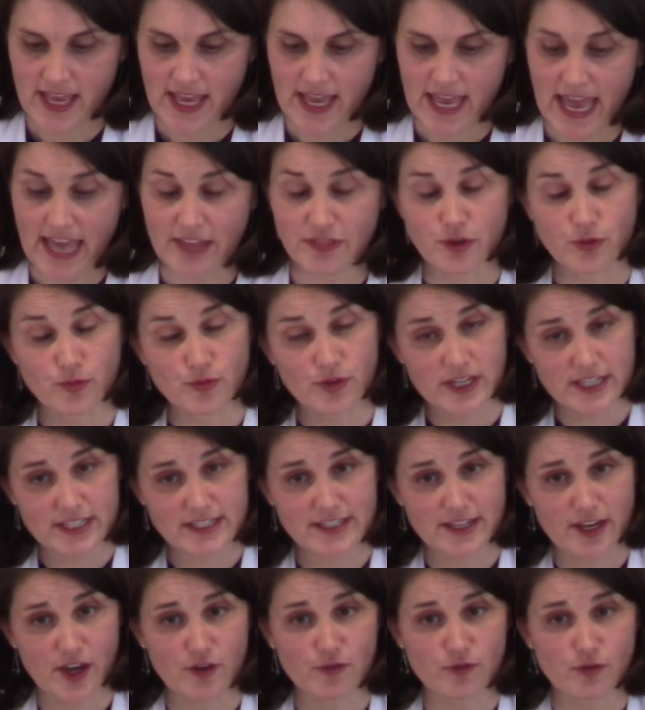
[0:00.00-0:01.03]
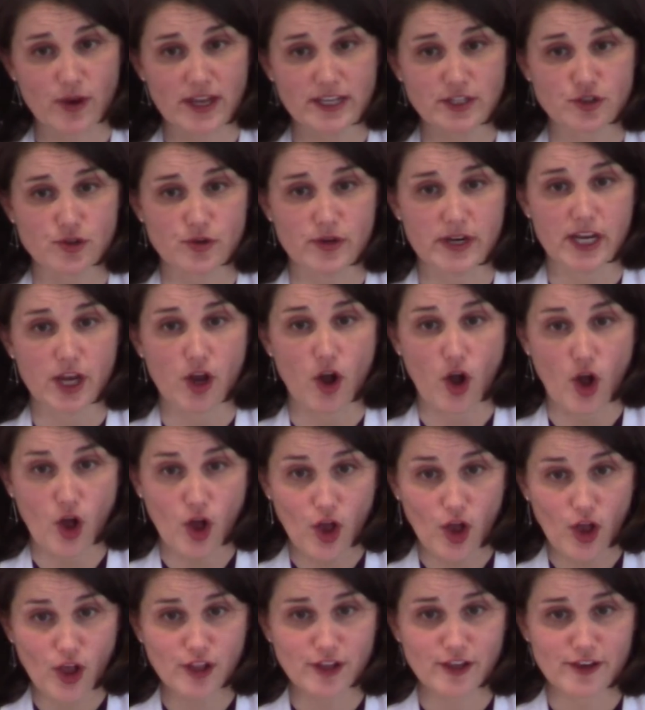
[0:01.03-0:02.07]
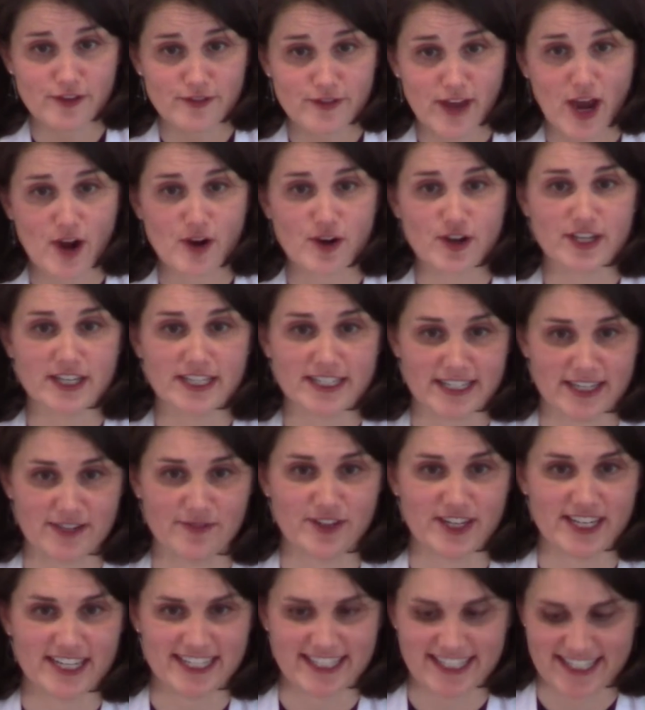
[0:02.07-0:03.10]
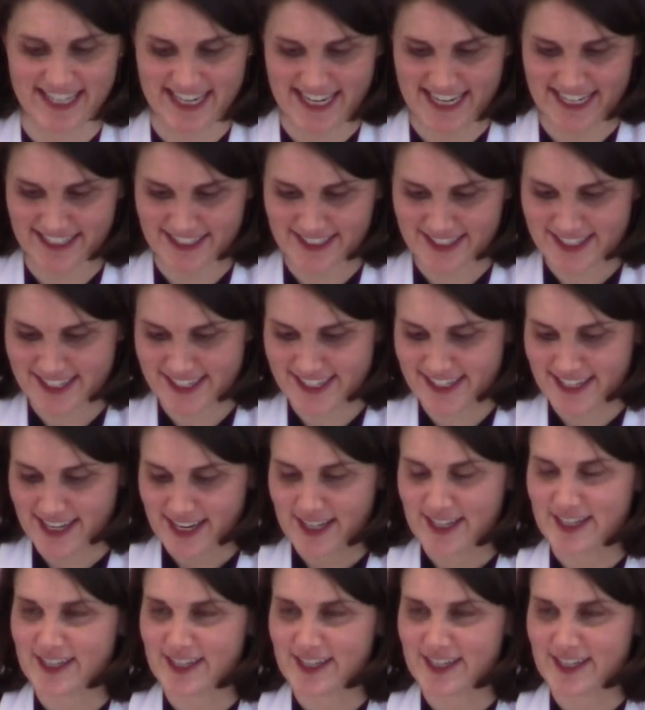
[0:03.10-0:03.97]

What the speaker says: At the risk of rendering all of our nativity scenes,